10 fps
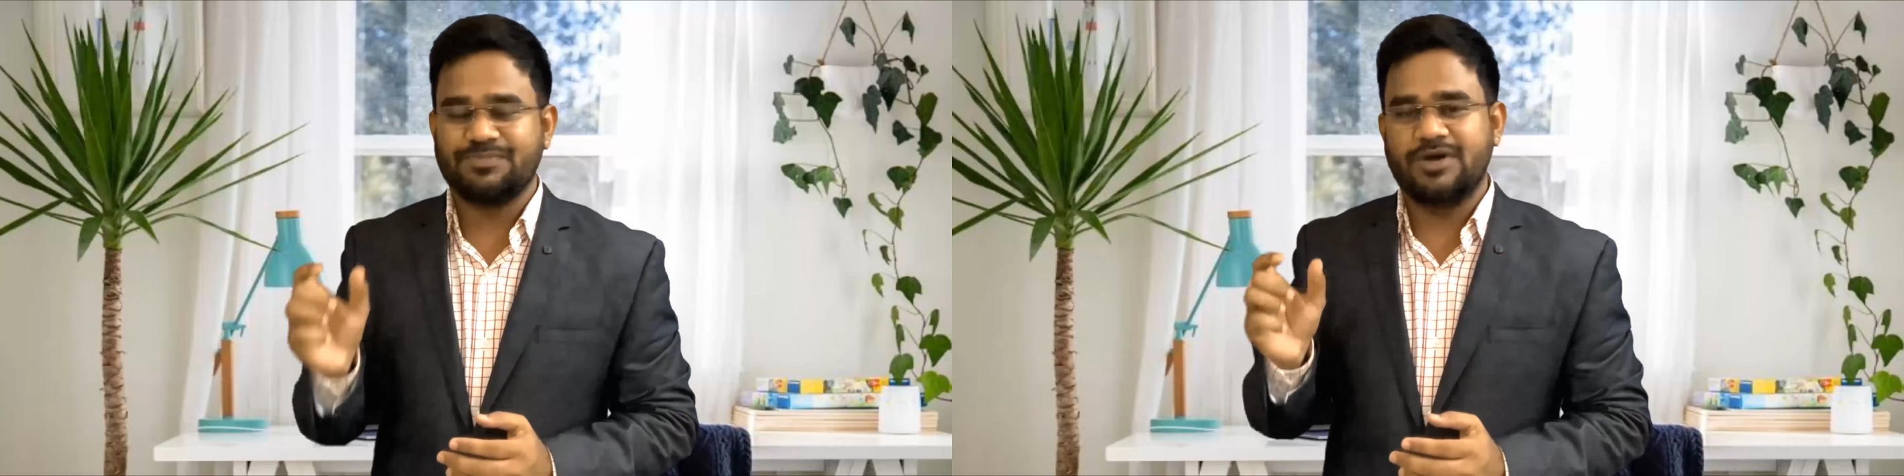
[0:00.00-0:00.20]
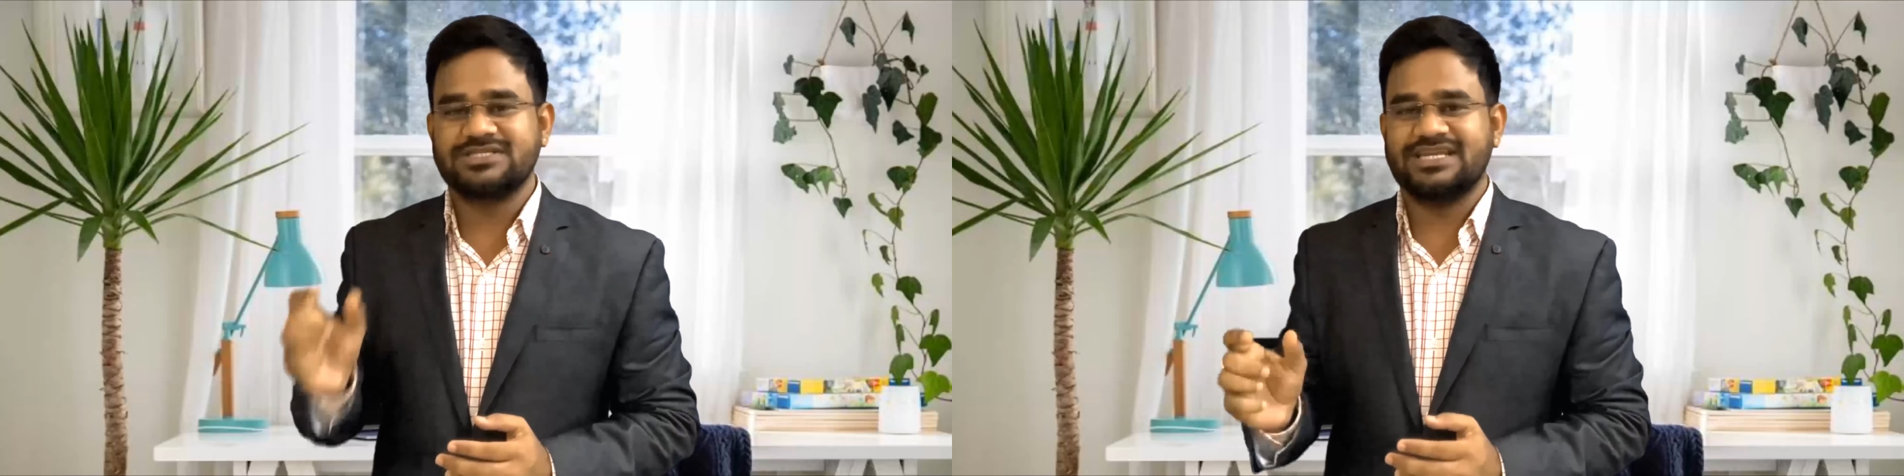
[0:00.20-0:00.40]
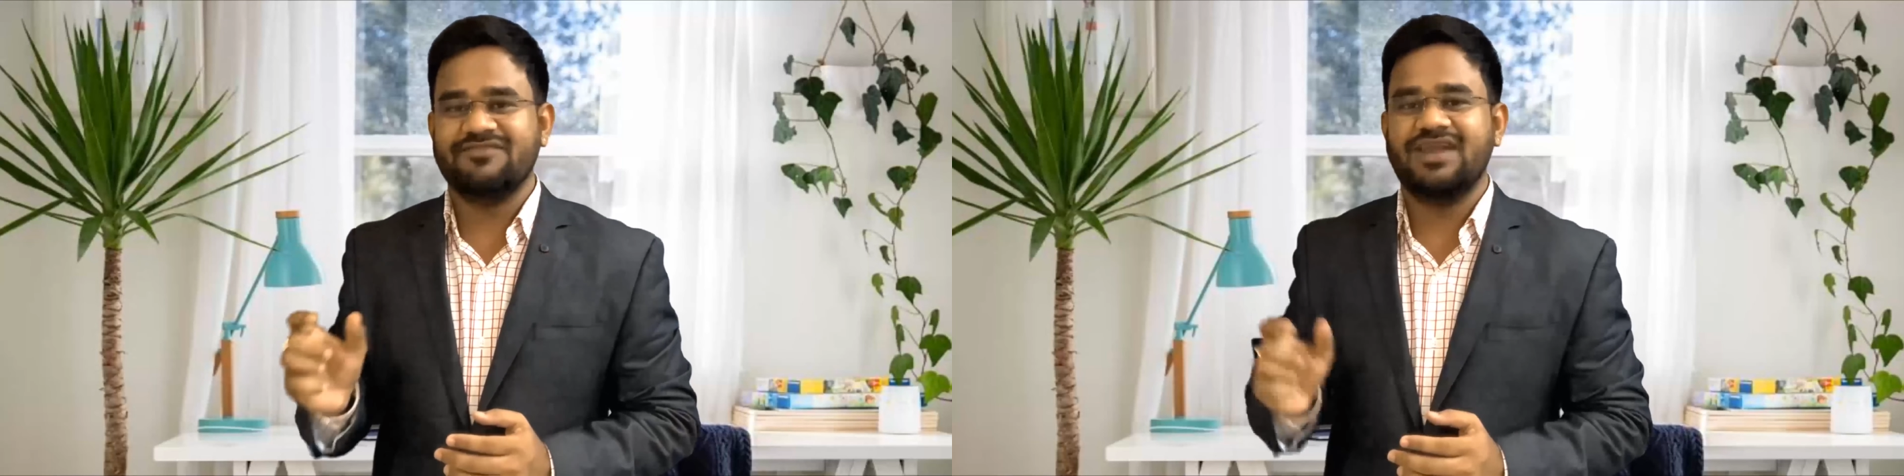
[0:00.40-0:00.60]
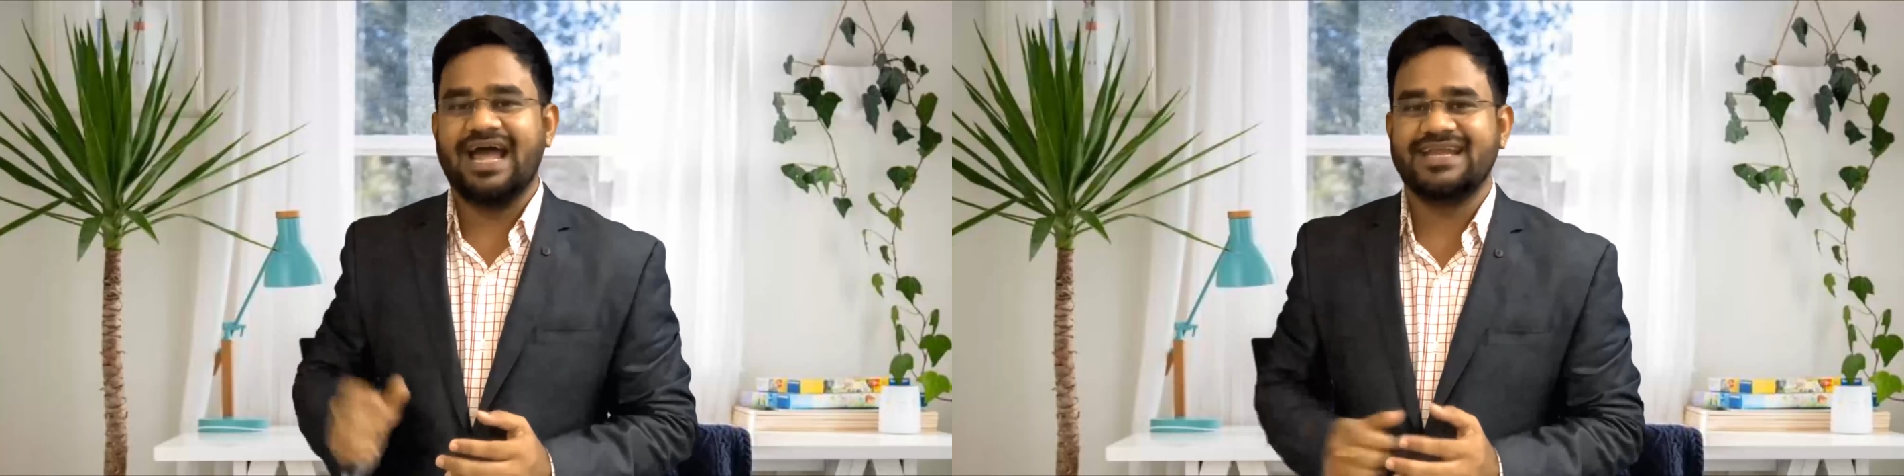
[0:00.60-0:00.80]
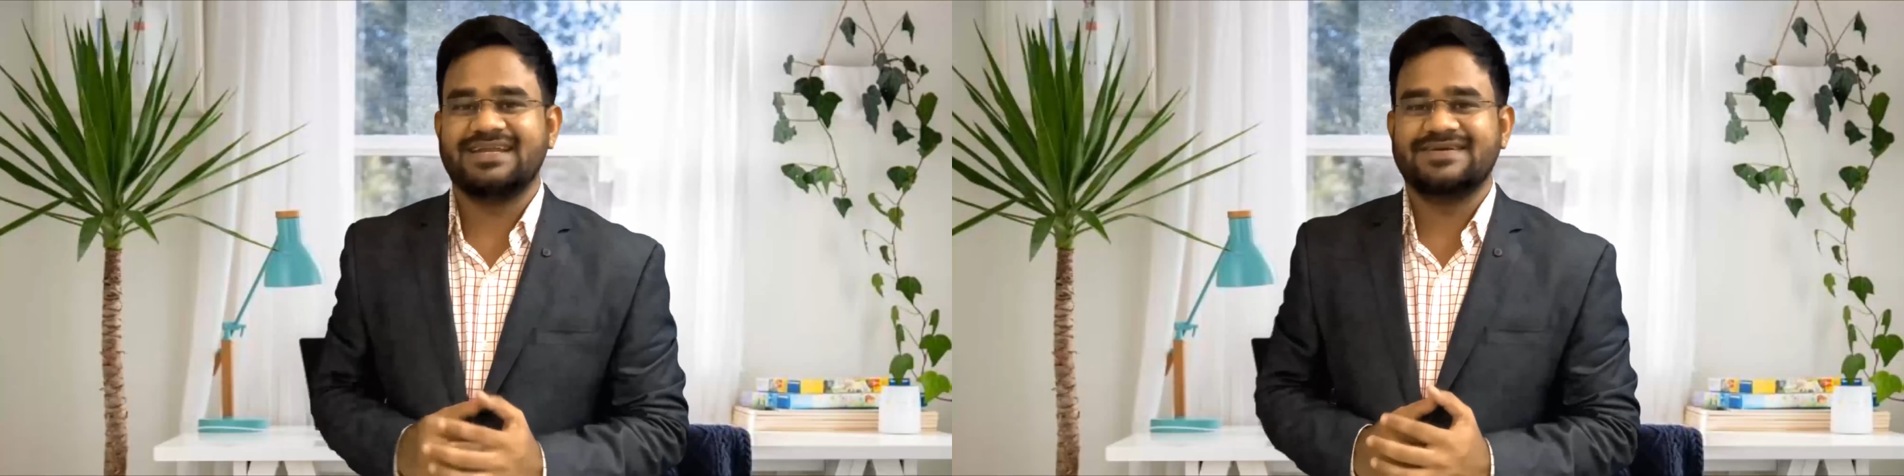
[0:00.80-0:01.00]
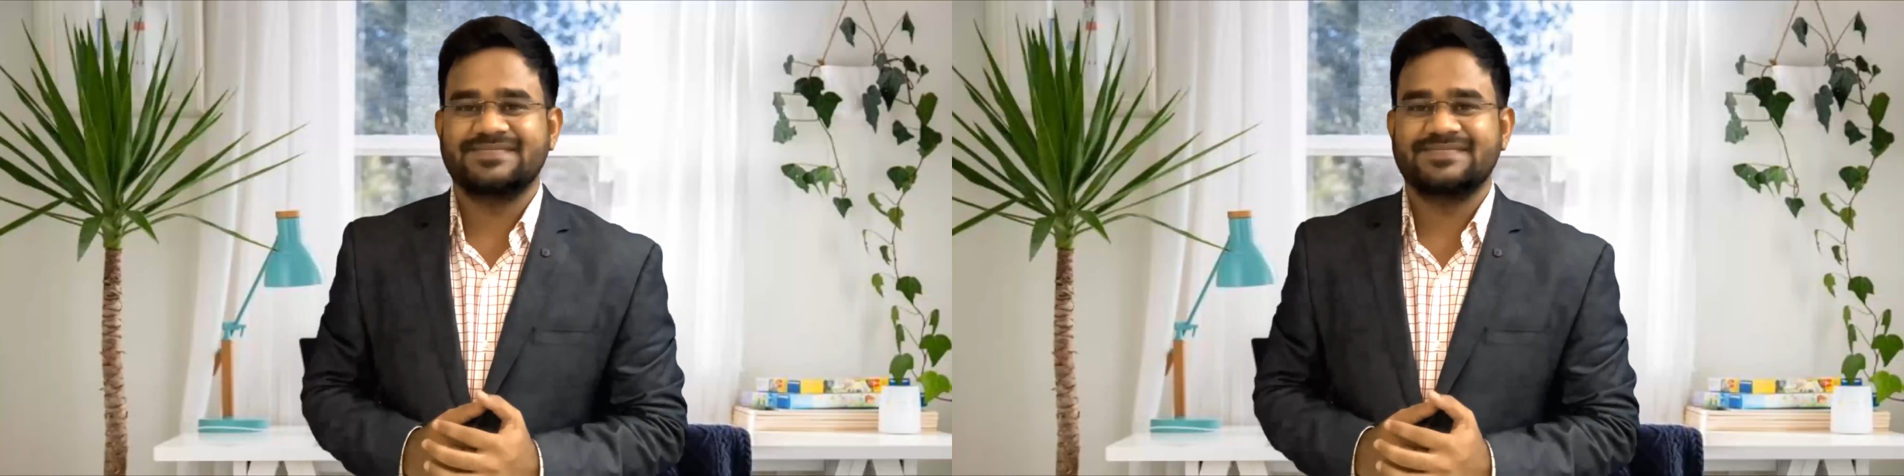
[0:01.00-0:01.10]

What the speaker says: positive light.